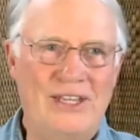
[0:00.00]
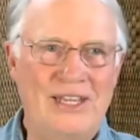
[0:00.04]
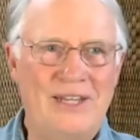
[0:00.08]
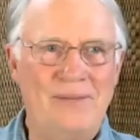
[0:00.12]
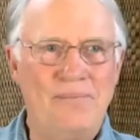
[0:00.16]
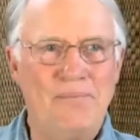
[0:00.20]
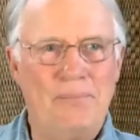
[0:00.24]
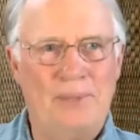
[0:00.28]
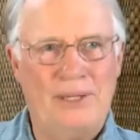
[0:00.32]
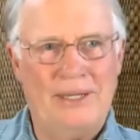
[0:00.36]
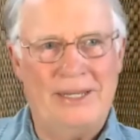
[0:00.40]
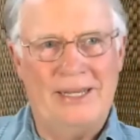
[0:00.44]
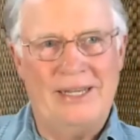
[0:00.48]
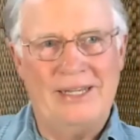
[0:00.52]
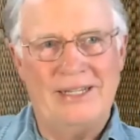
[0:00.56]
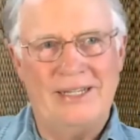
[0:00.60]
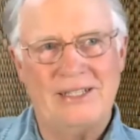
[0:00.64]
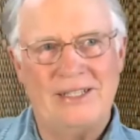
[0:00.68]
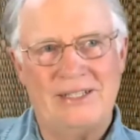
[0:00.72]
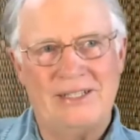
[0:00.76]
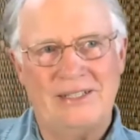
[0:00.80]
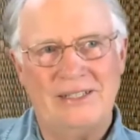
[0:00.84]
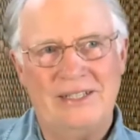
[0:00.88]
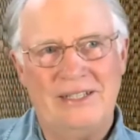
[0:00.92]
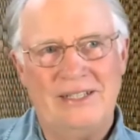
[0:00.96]
in
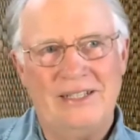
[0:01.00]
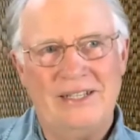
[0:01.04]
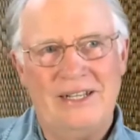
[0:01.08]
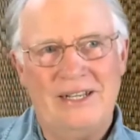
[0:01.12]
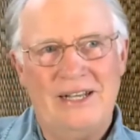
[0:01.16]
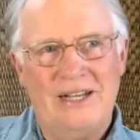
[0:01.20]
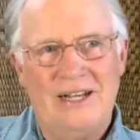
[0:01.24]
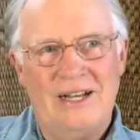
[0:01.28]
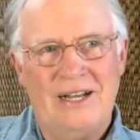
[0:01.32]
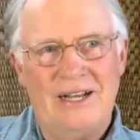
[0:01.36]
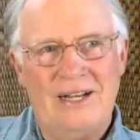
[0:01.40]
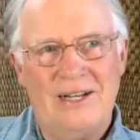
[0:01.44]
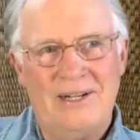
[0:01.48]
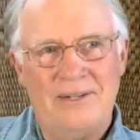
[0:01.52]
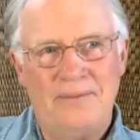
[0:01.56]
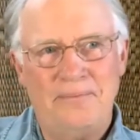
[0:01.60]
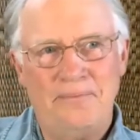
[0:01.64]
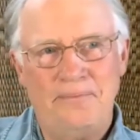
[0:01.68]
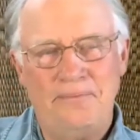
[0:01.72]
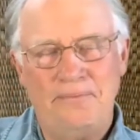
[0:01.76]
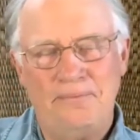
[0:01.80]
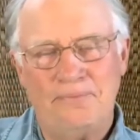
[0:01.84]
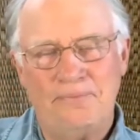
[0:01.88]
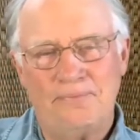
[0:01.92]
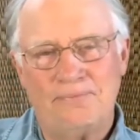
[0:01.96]
place?
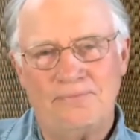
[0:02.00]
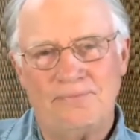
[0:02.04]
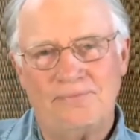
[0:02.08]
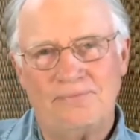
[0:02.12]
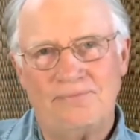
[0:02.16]
Um,